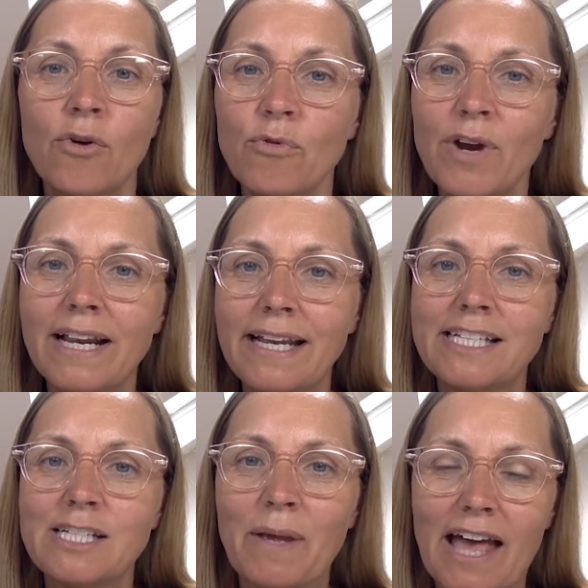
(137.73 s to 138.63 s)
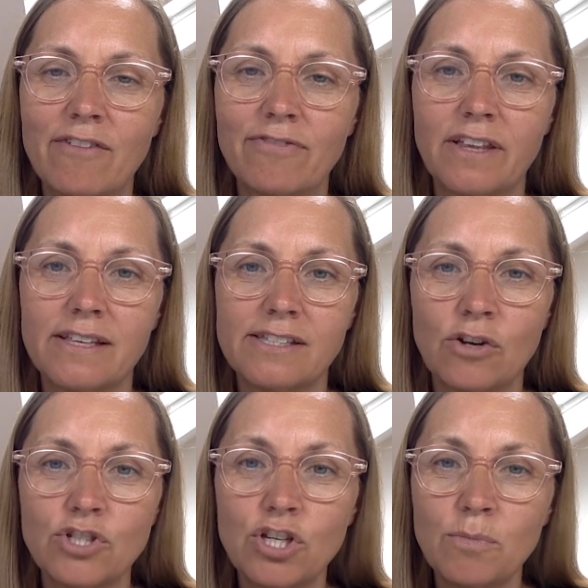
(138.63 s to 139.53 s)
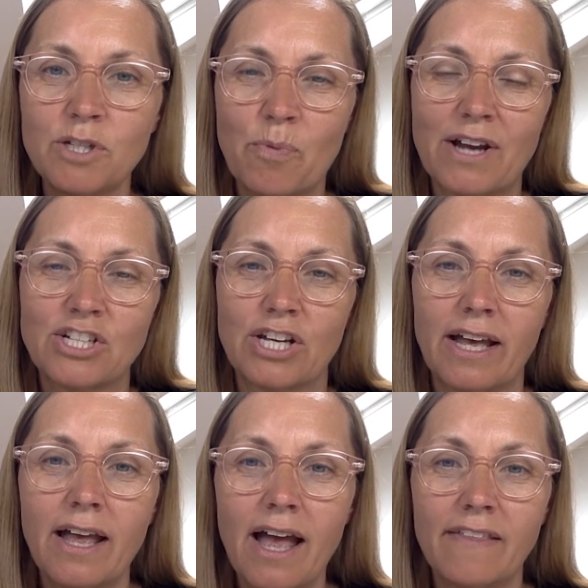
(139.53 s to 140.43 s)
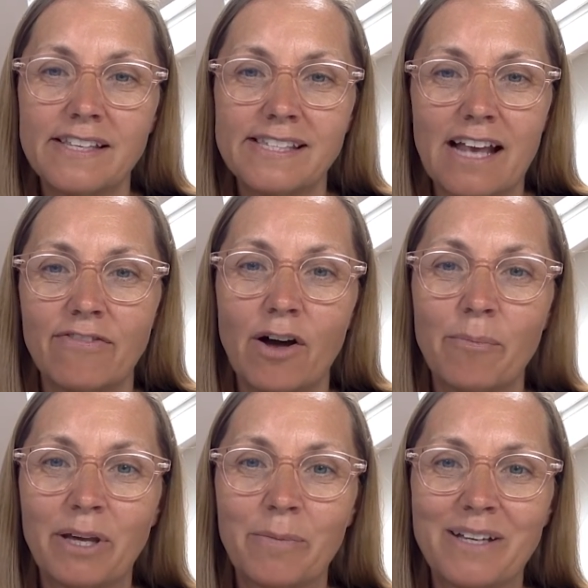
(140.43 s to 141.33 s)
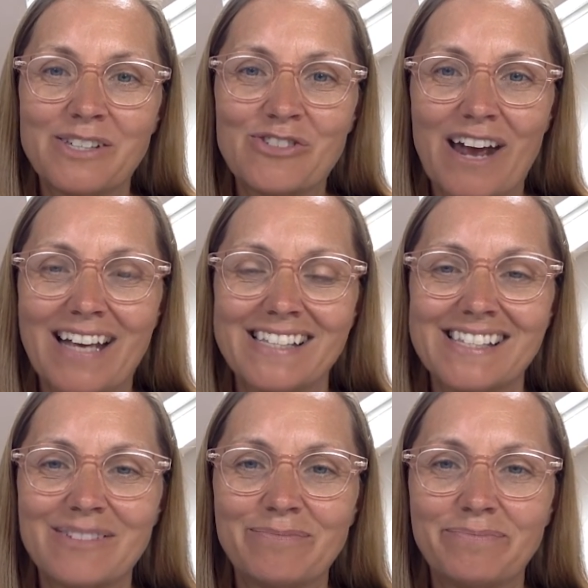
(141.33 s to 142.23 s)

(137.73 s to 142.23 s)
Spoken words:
really need to be careful that there's not too much pressure and the staff aren't becoming stressed.